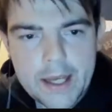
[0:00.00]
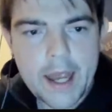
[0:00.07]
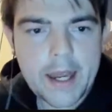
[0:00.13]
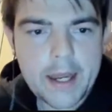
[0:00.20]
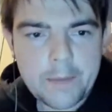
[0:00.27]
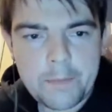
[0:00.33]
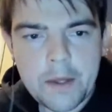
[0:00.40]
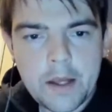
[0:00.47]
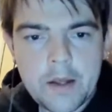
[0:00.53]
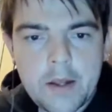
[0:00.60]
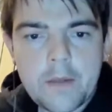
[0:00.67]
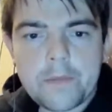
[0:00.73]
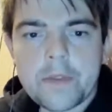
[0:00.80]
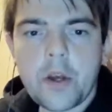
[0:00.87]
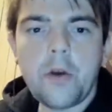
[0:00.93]
a game.
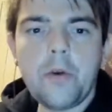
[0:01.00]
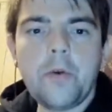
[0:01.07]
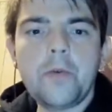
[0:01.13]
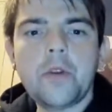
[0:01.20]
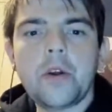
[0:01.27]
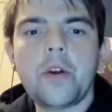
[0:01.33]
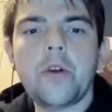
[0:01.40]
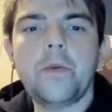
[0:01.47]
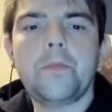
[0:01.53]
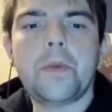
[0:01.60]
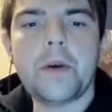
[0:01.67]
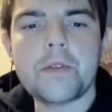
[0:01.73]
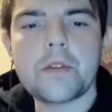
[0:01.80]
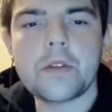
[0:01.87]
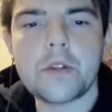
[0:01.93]
No.
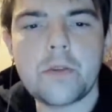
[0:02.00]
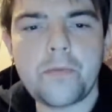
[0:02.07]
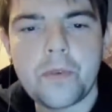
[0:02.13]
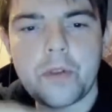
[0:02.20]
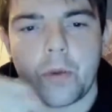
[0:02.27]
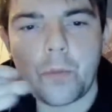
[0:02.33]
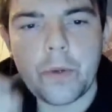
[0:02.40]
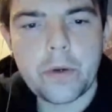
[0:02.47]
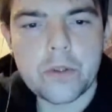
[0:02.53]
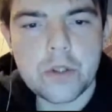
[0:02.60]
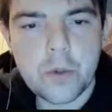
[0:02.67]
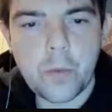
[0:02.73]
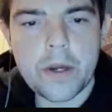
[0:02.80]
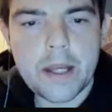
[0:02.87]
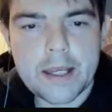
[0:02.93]
But for the will
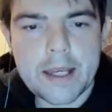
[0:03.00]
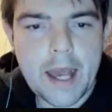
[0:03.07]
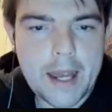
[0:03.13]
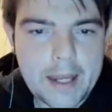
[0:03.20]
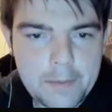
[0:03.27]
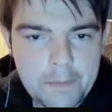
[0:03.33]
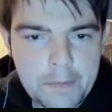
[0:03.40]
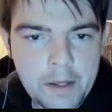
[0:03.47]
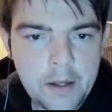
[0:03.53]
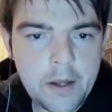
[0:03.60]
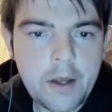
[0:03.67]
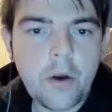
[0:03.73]
to win a game,